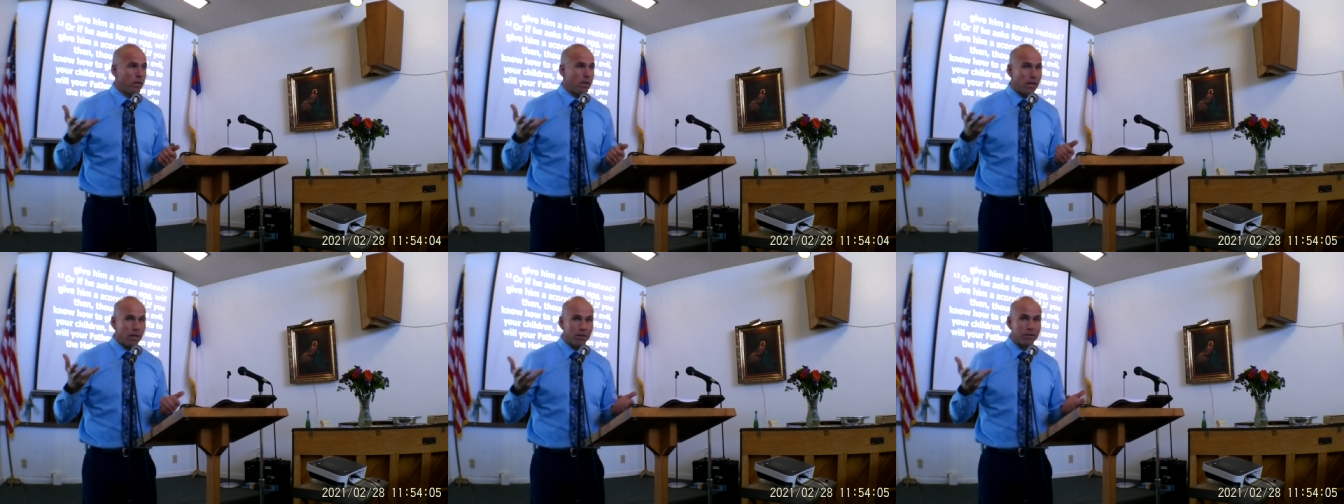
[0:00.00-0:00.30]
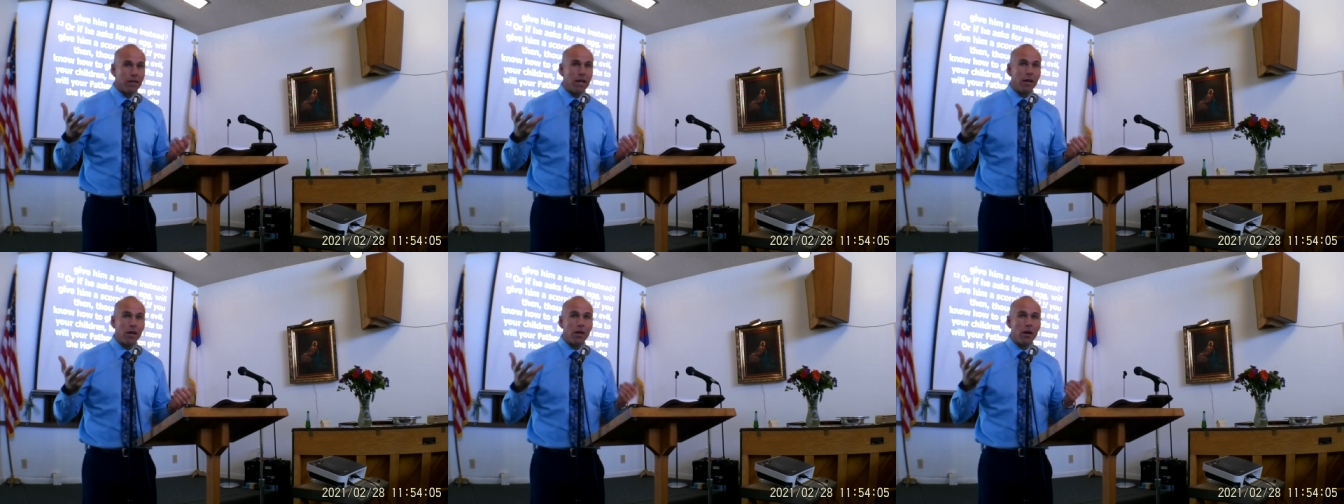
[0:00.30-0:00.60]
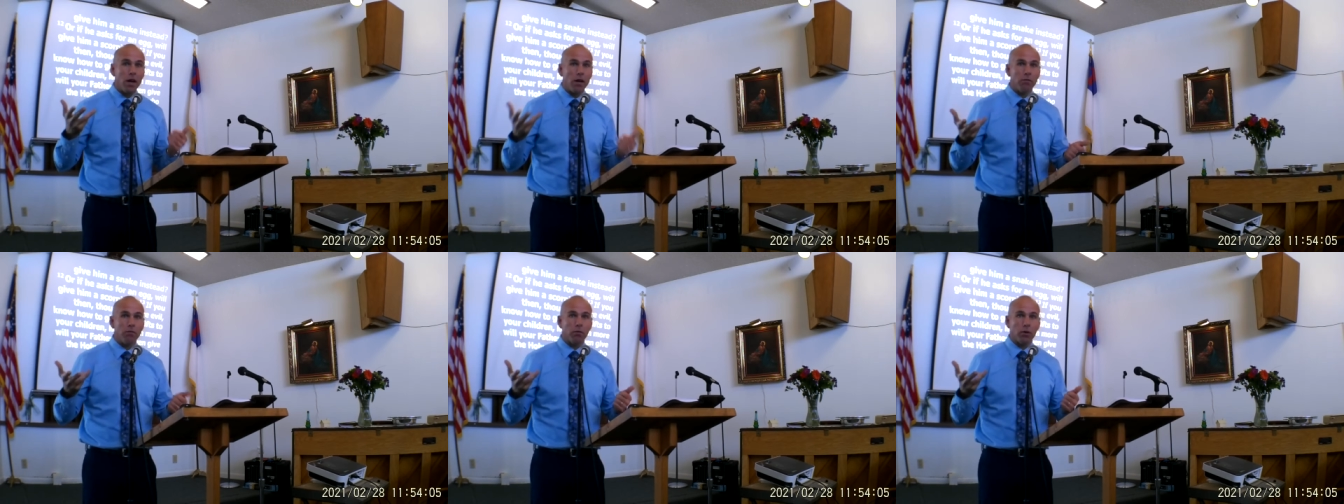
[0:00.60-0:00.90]
Is that
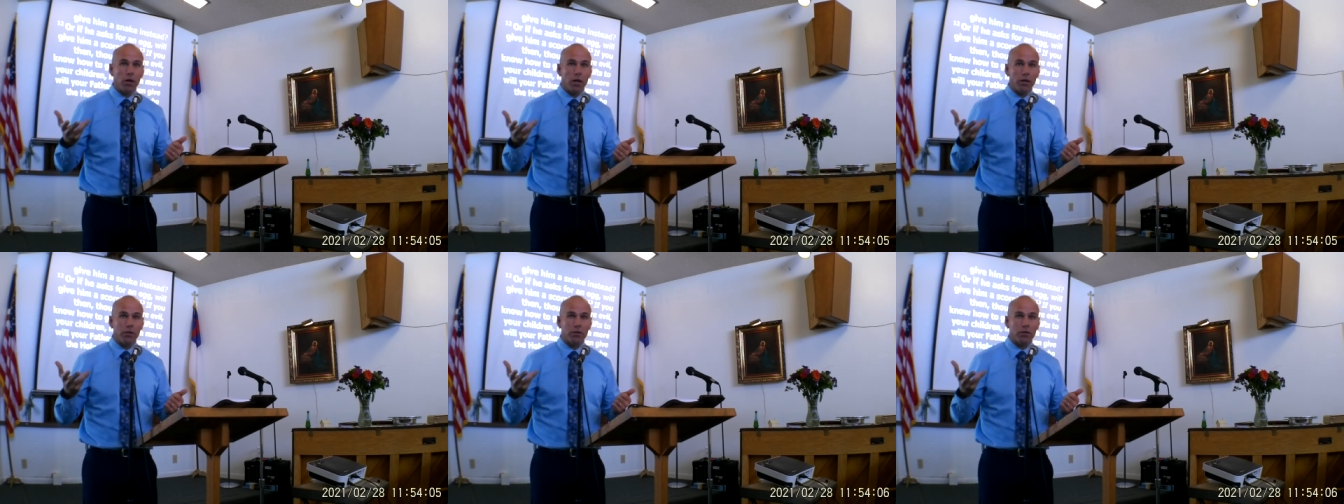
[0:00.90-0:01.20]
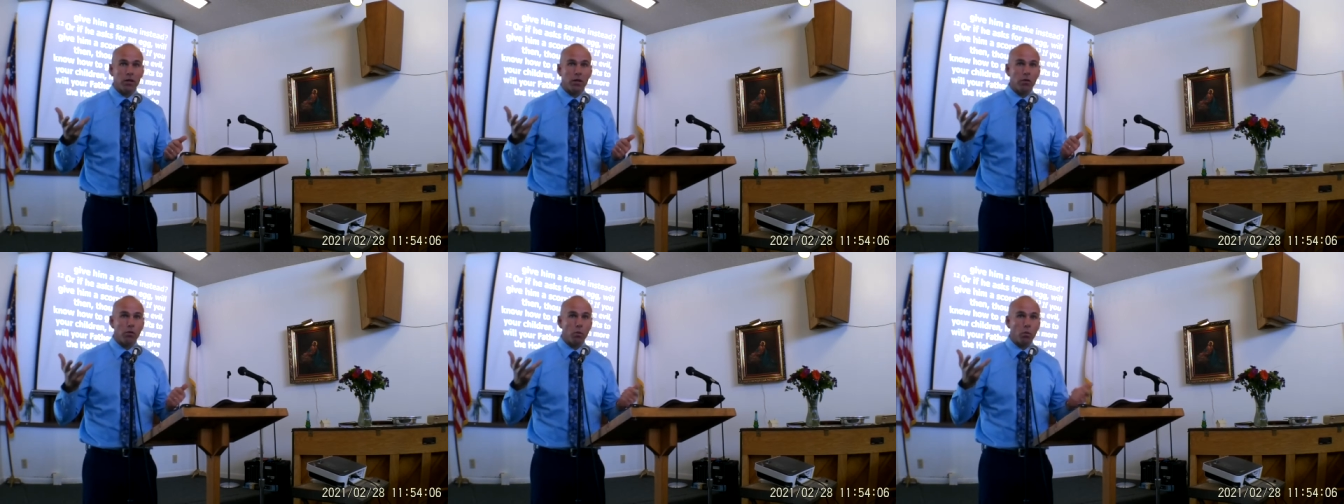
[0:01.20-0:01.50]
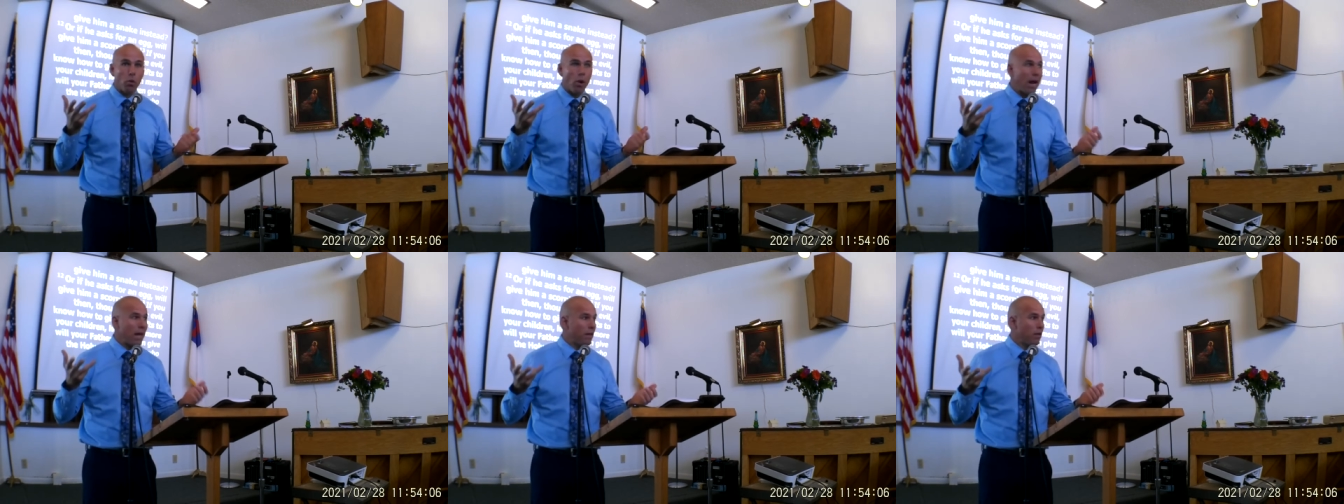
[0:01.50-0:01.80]
enough for us?
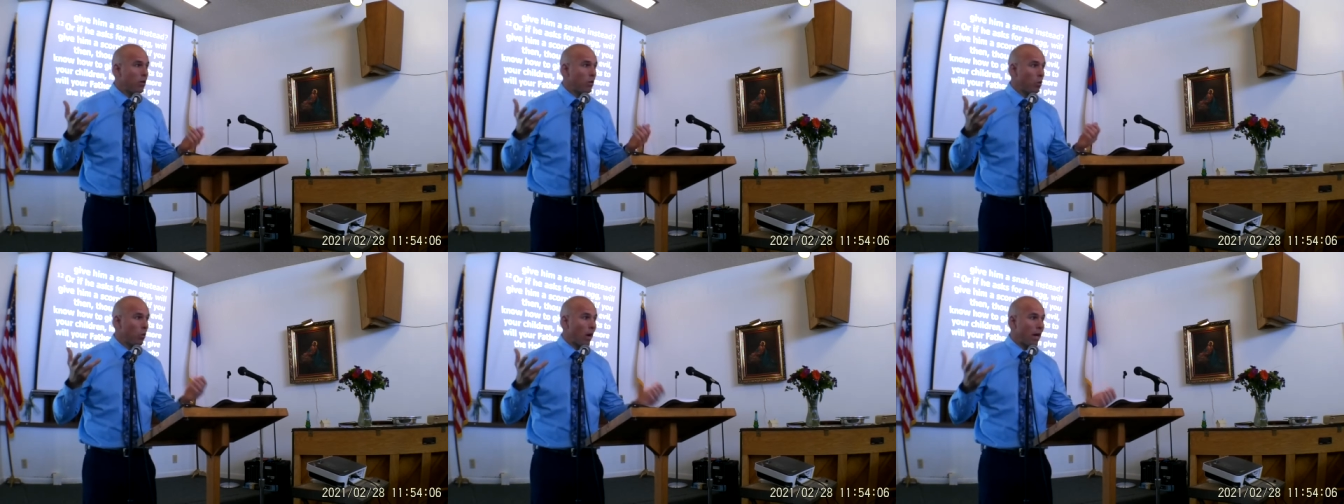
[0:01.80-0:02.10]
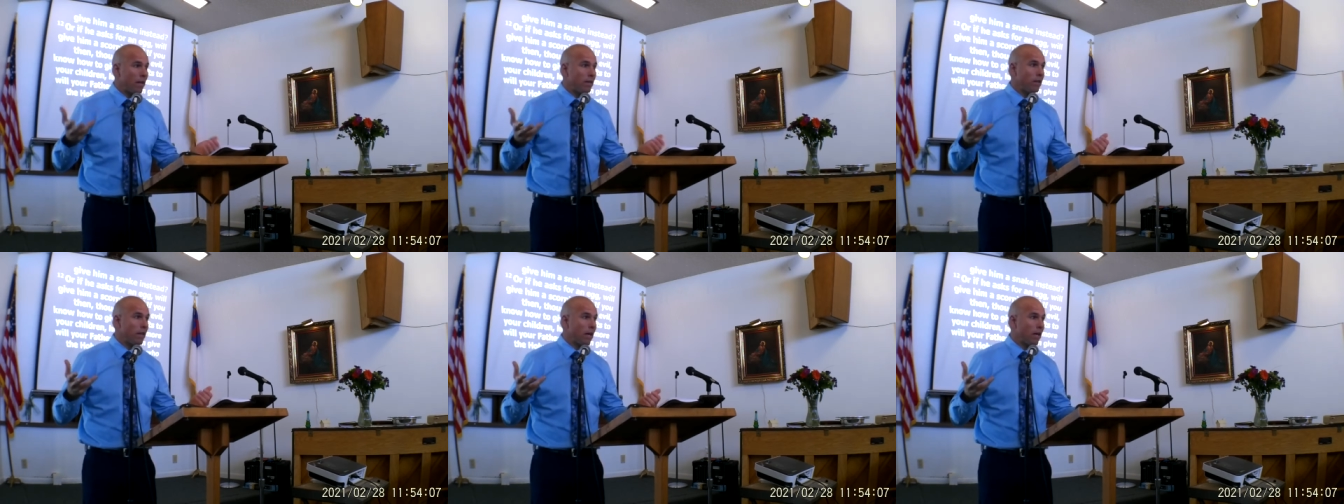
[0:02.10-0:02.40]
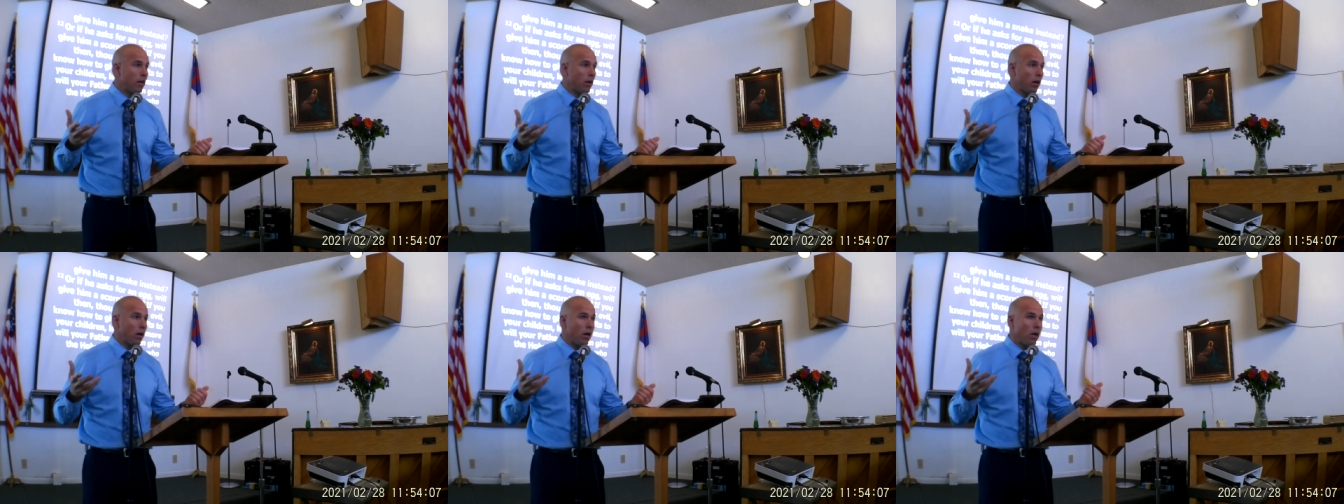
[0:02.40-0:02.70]
Right, right
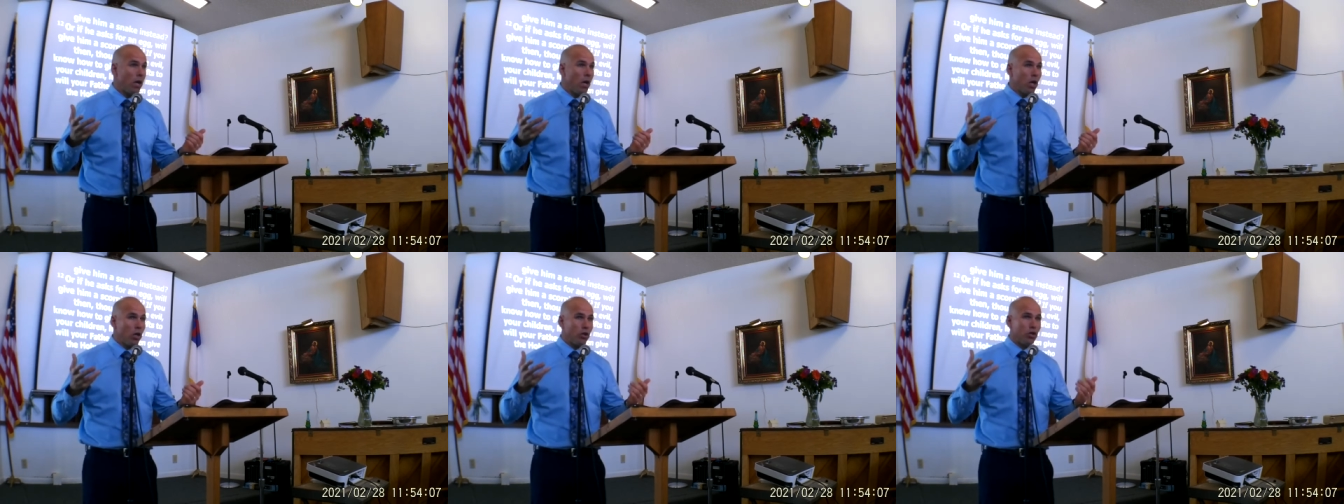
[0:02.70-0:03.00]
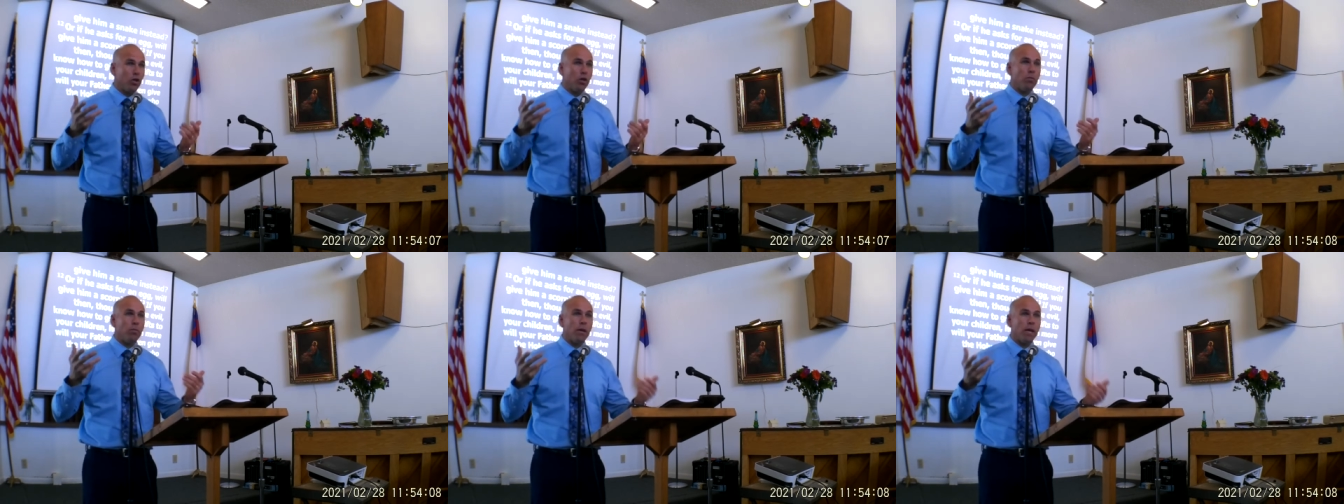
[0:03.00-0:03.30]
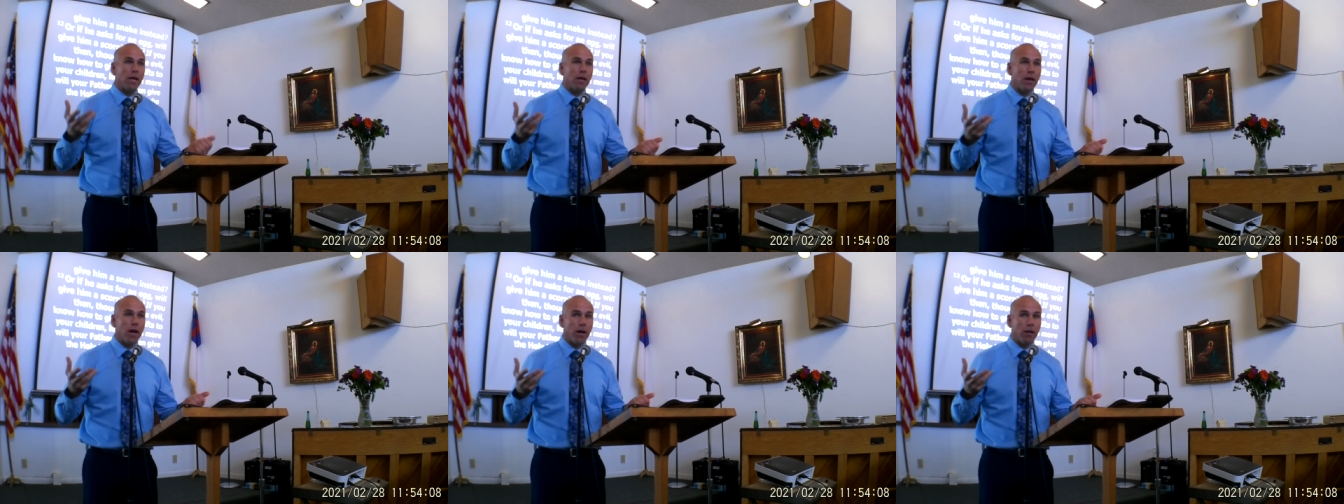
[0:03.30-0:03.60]
there should be
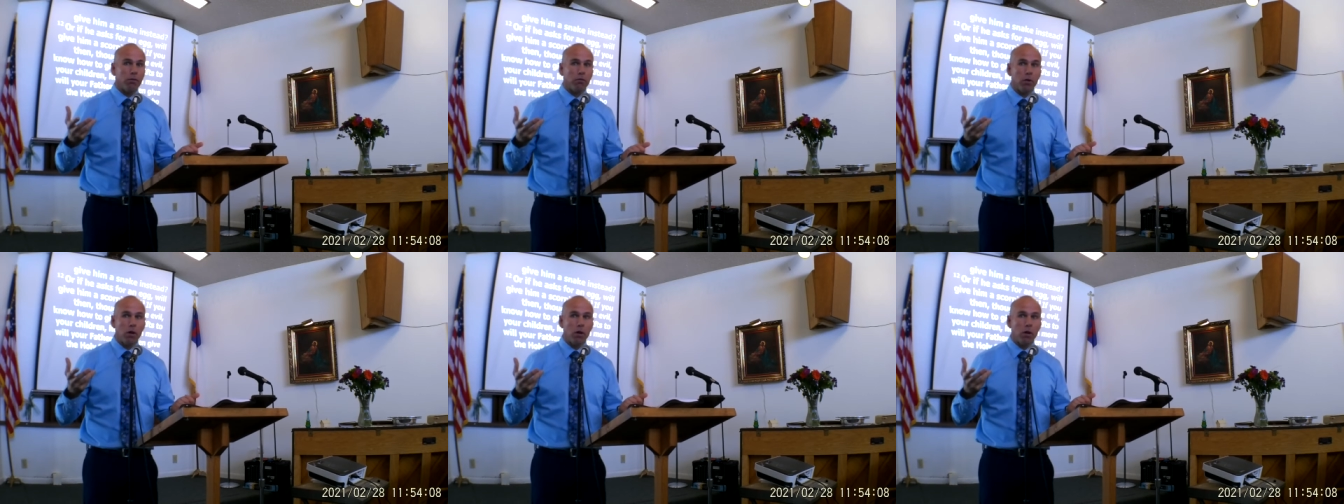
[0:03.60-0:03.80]
enough.